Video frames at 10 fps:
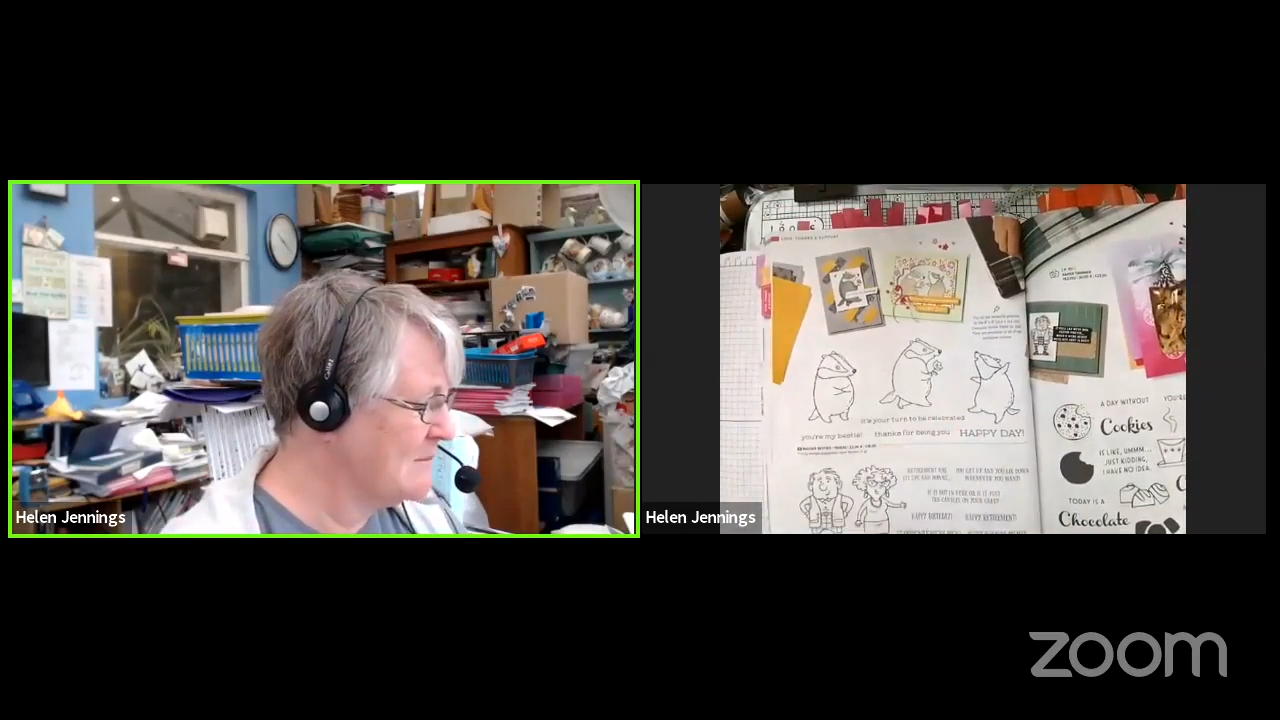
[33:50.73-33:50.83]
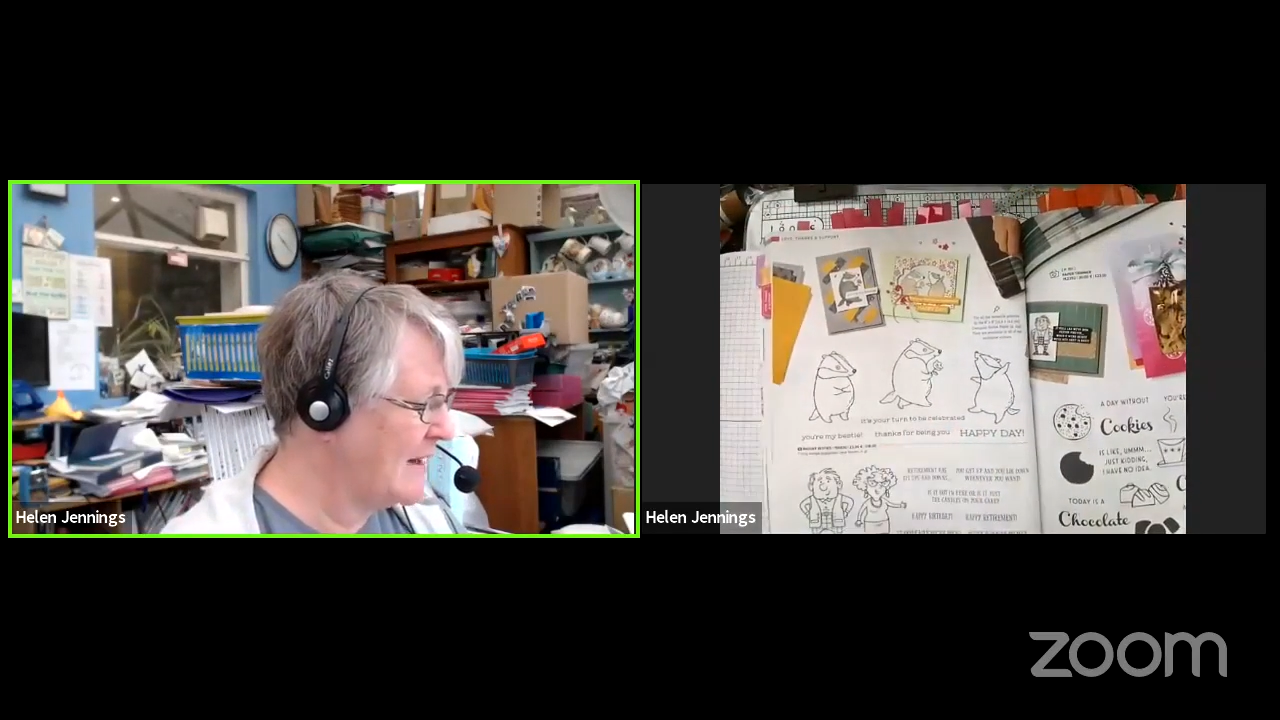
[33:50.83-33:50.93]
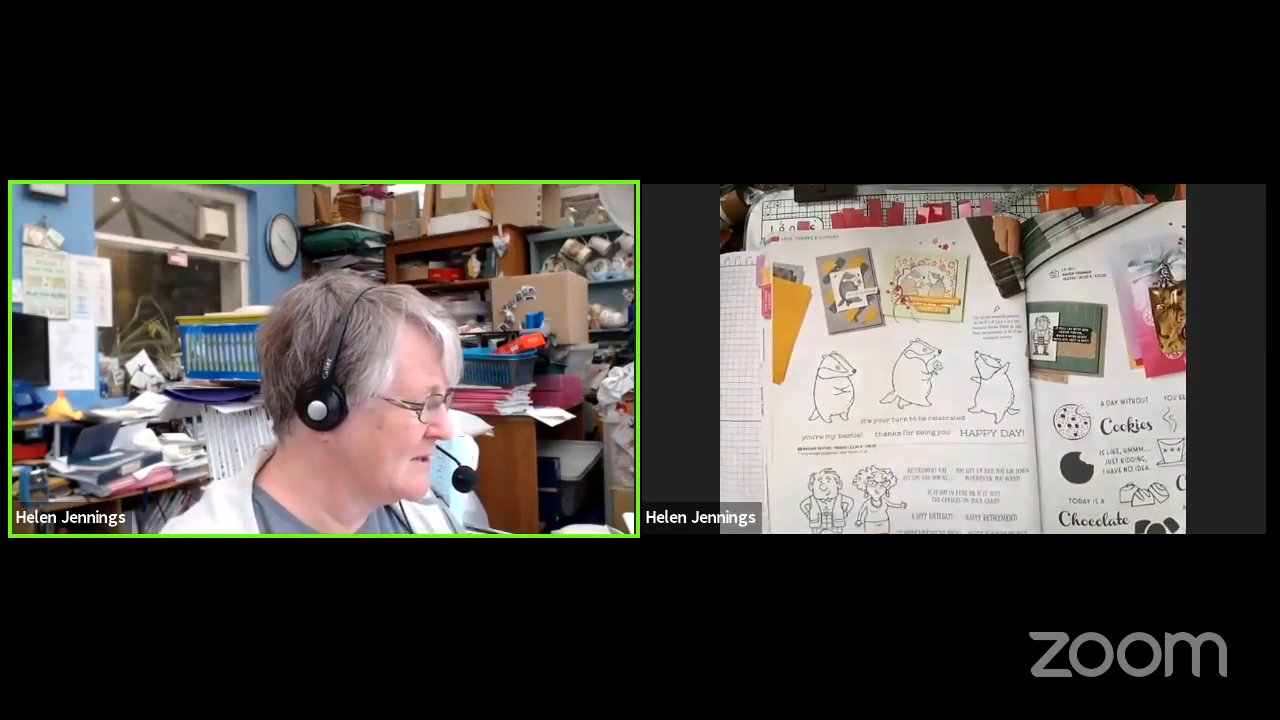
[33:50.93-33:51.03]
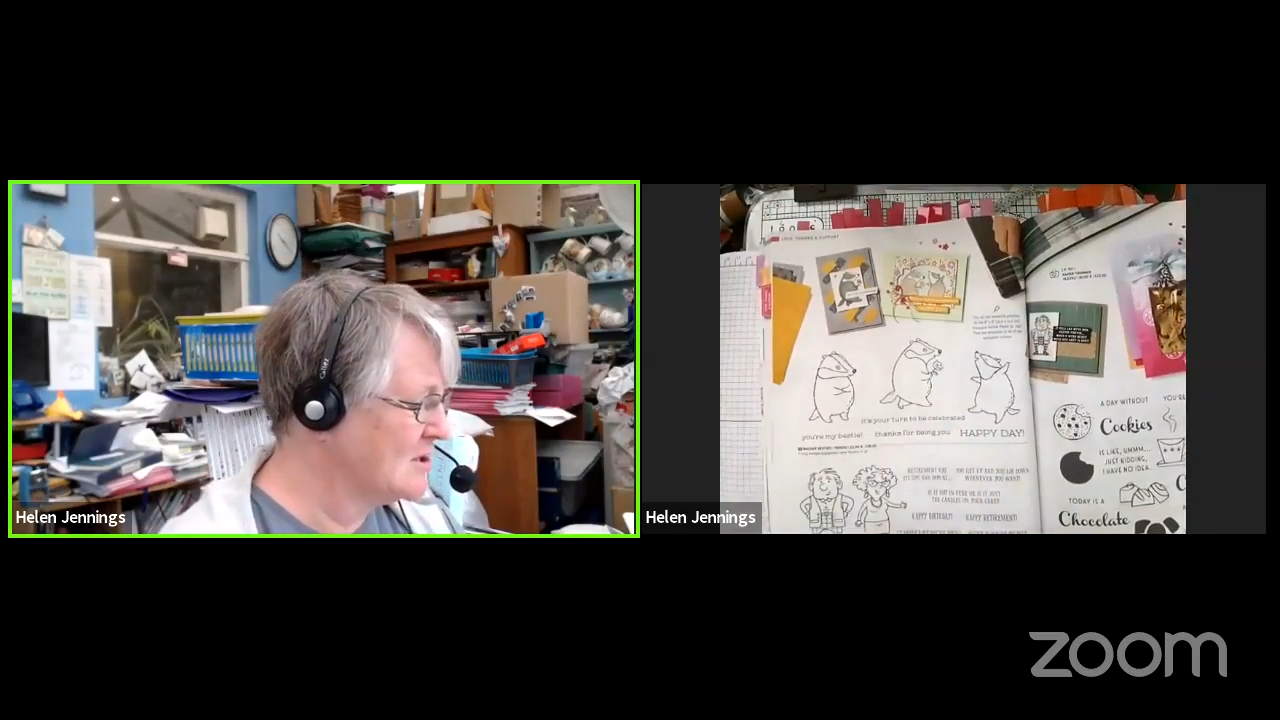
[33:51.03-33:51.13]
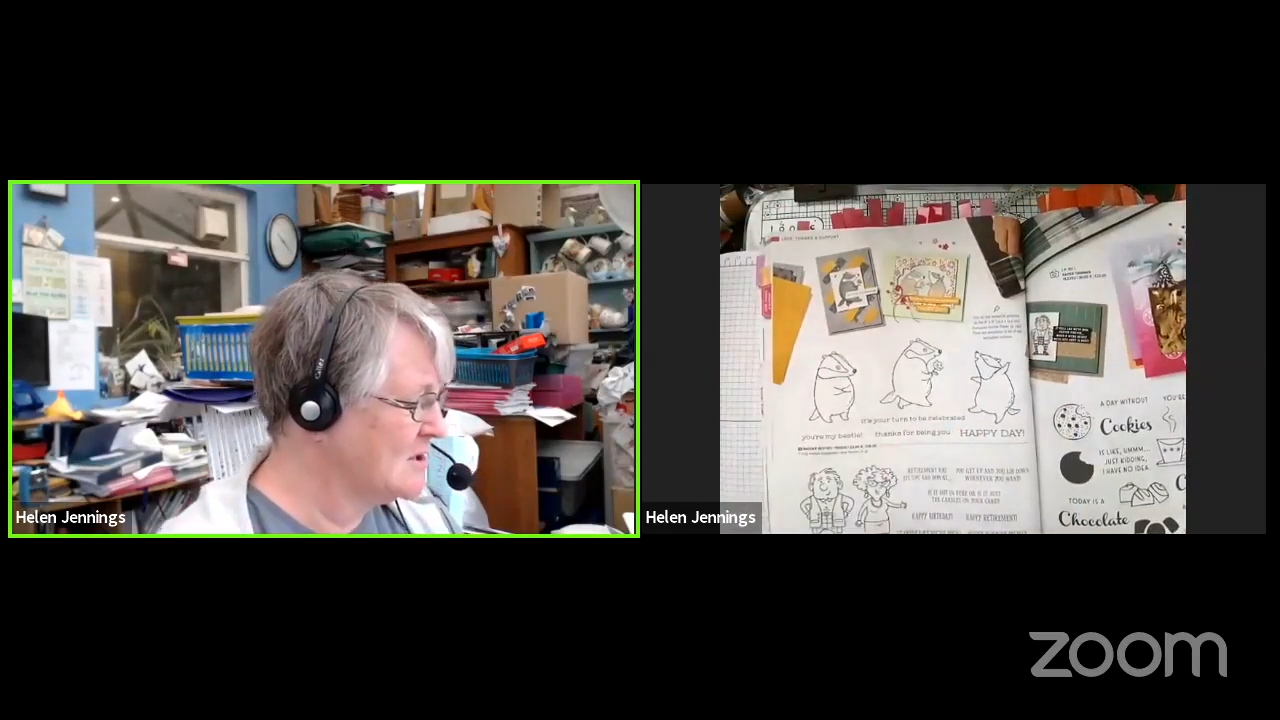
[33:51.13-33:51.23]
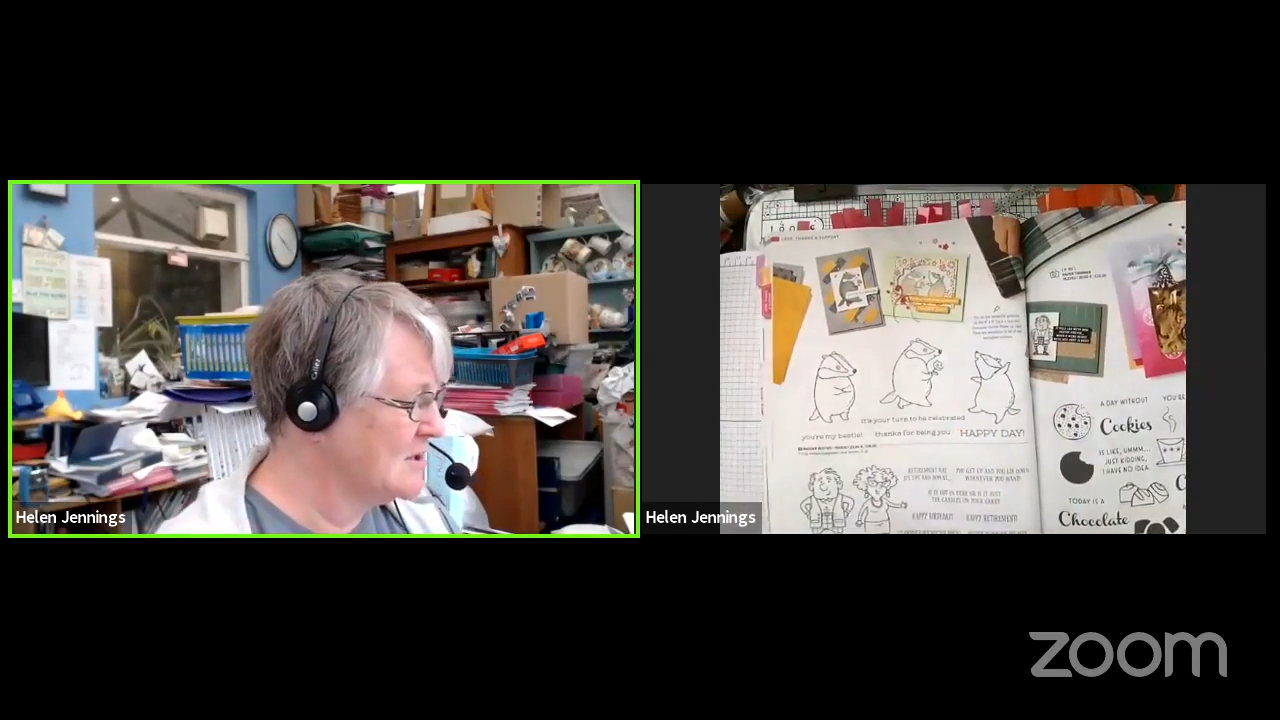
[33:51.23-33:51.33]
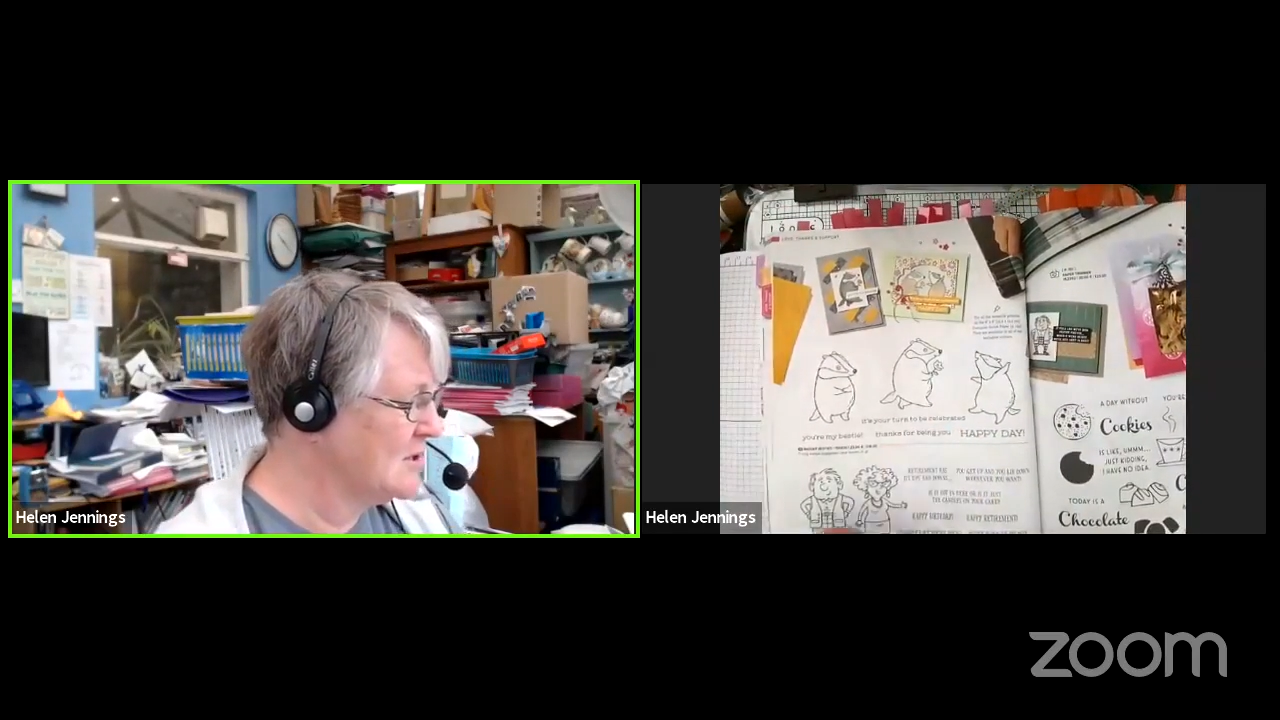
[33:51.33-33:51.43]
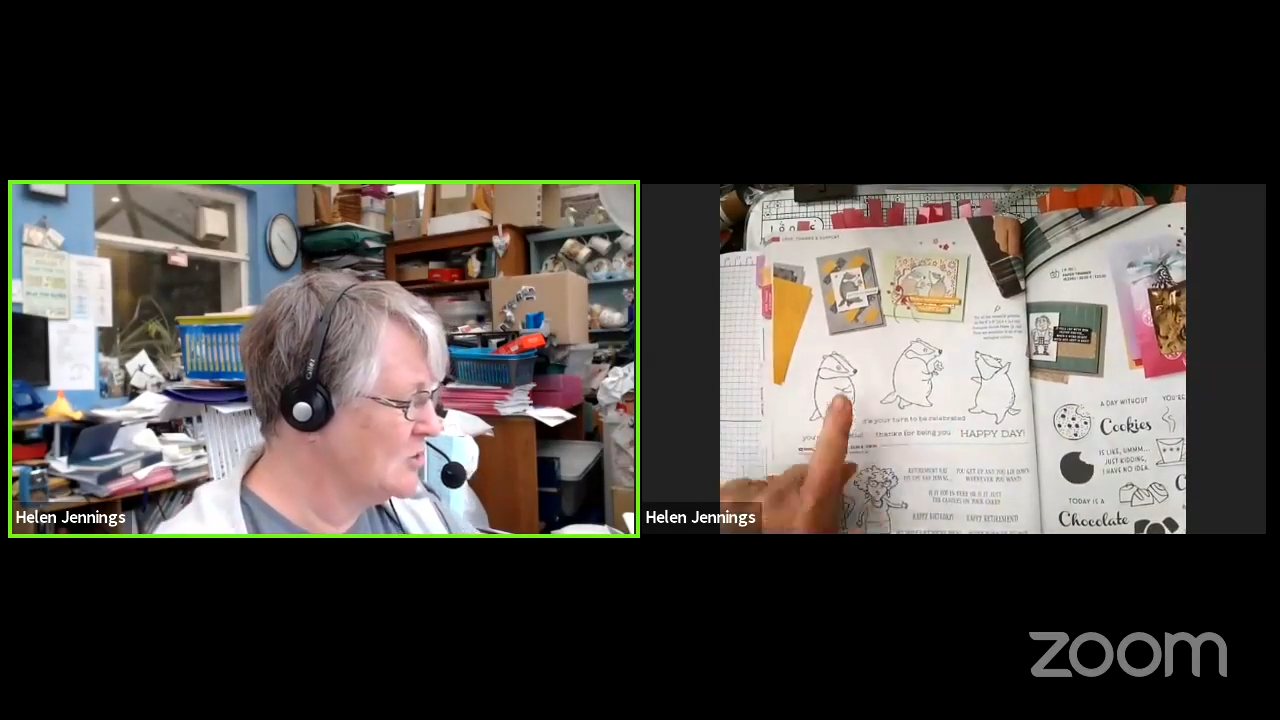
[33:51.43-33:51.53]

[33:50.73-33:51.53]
badges.